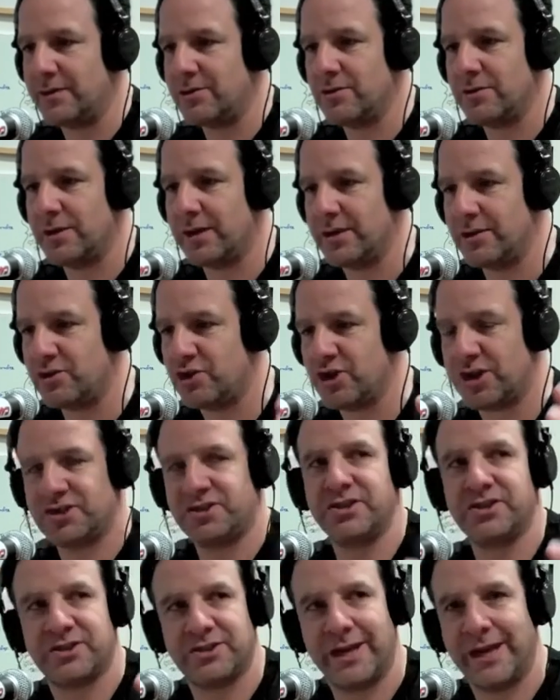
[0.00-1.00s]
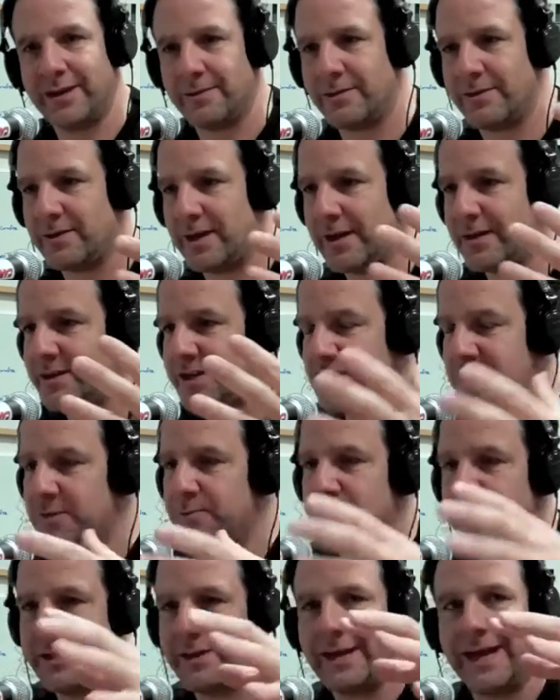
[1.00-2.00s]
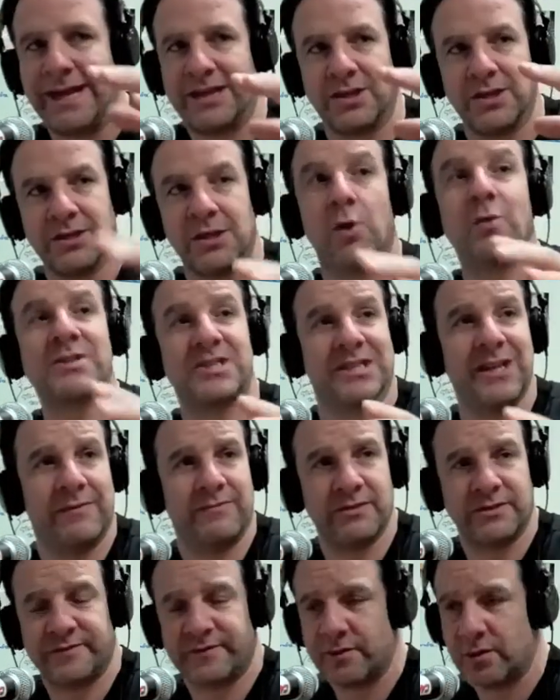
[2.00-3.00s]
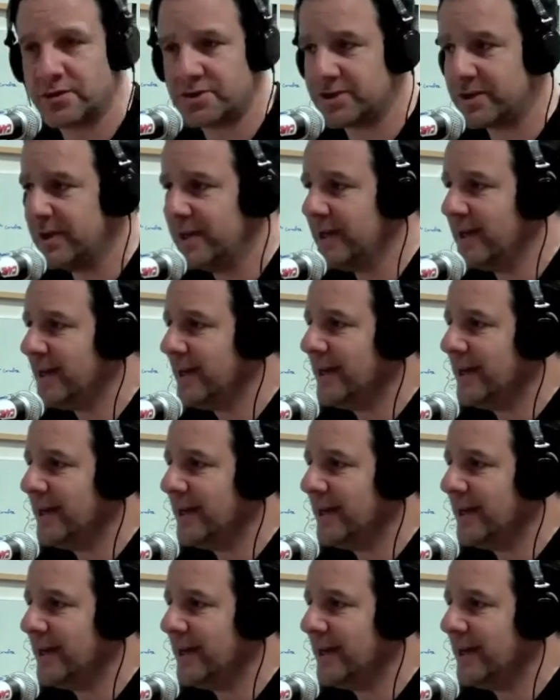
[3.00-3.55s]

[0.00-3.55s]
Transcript: in, in justice and, and discipline at the lowest levels first.